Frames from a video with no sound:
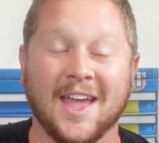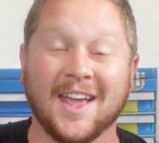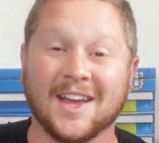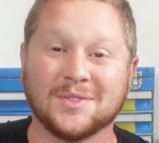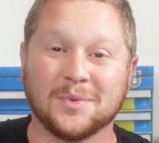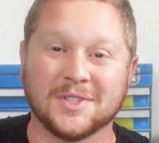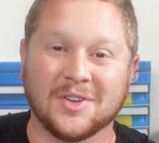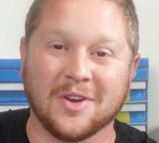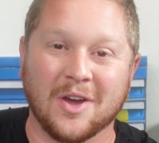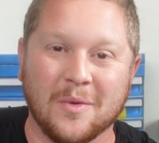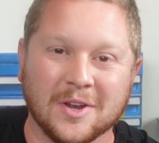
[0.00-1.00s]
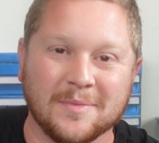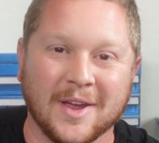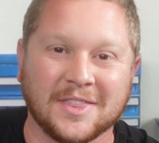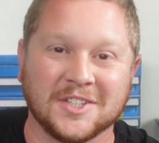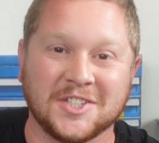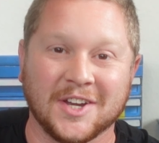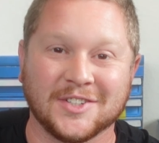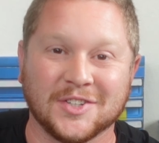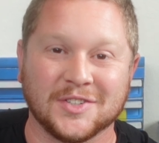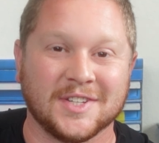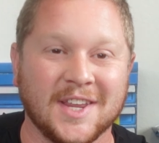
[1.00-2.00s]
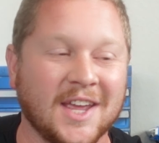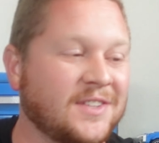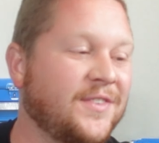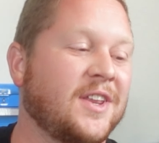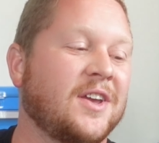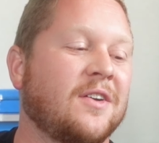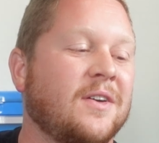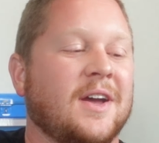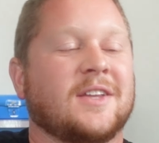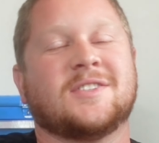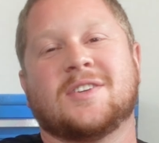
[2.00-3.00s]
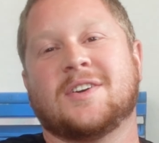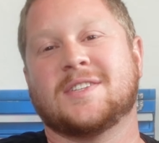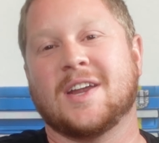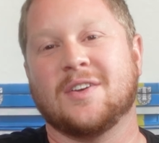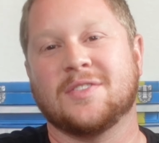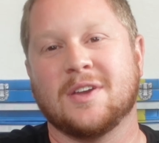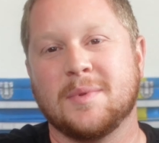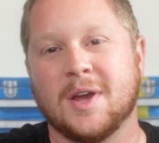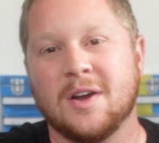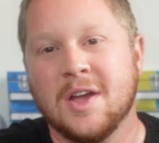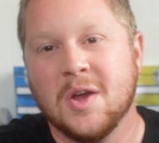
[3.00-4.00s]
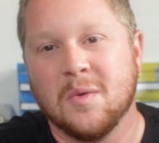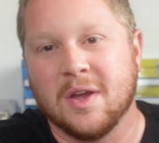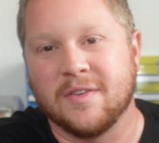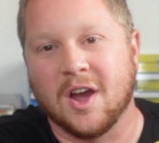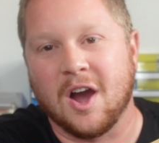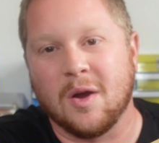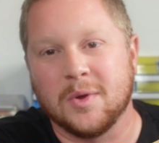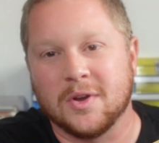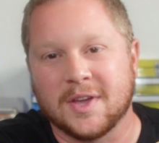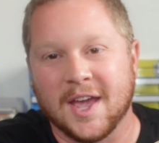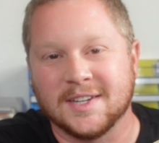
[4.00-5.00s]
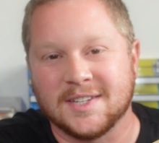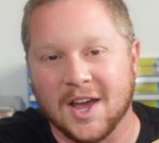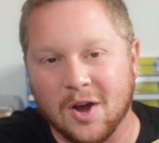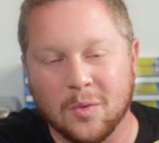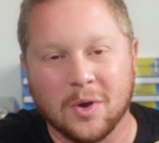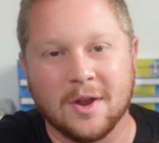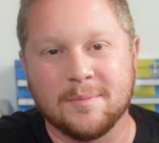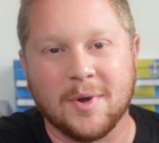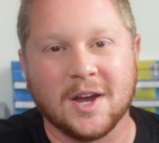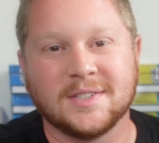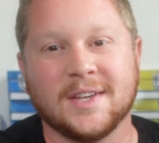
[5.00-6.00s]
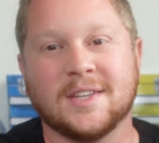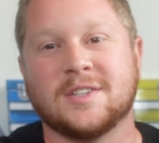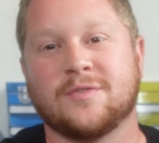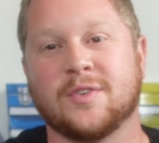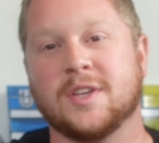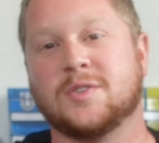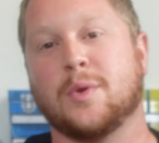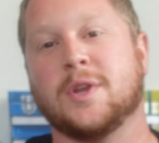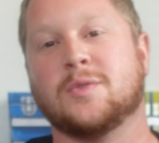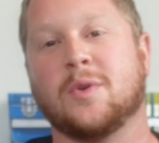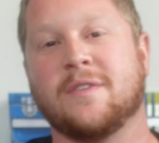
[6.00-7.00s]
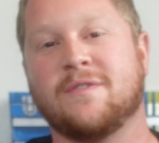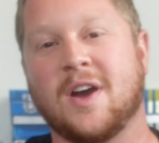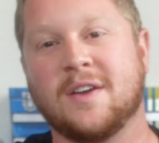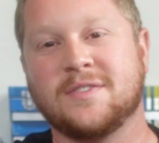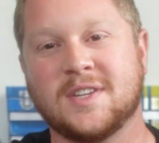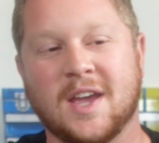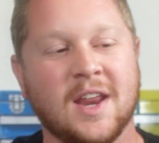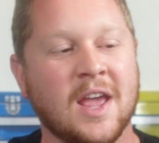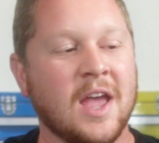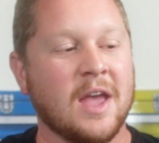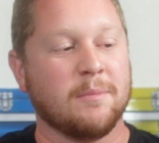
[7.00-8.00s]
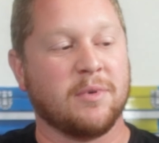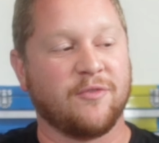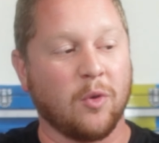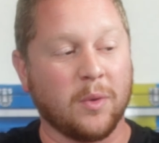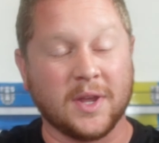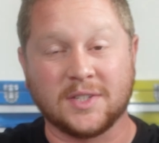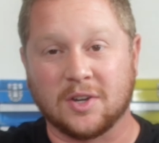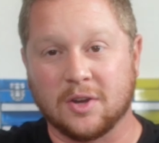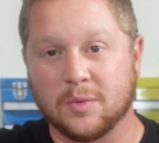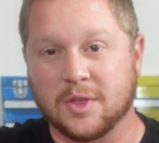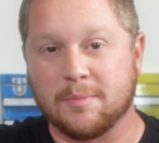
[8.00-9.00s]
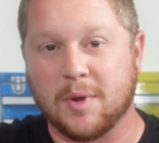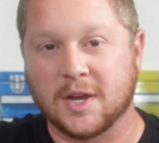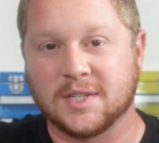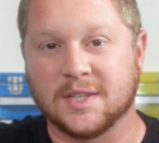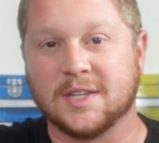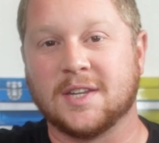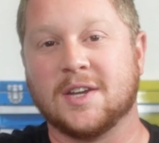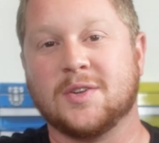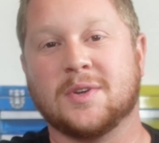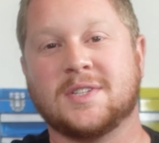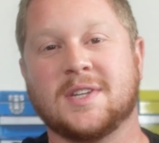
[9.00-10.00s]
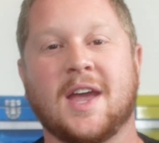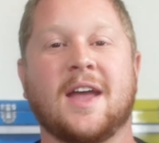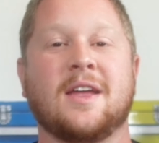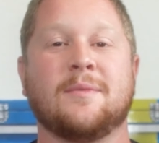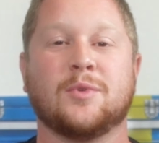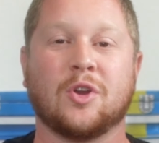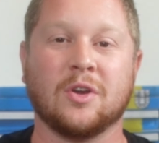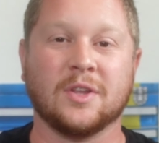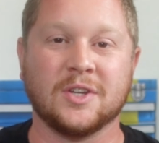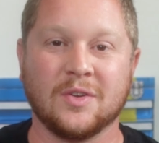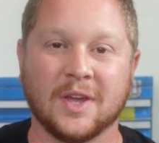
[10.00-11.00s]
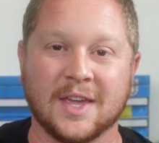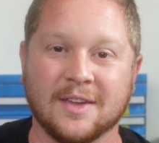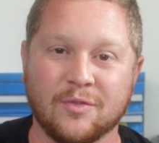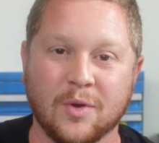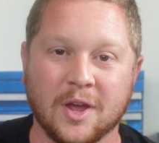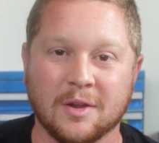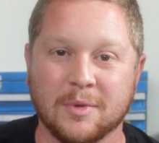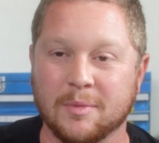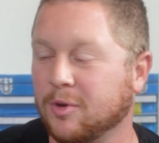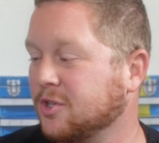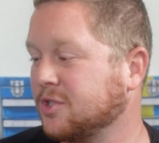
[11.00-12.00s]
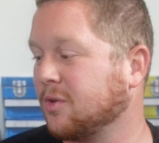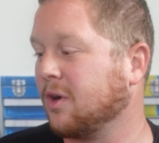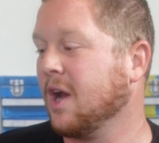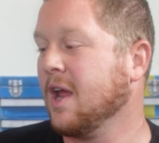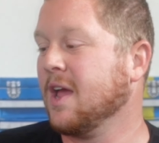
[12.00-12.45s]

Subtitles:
Hey guys, what is going on? Welcome back to the channel. So today's video, as you saw the title and thumbnail, we have a Hot Wheels Case L we're unboxing. This is for the 2025 set. Before we get started with unboxing this, I do want to say I am currently doing a giveaway on my merch store.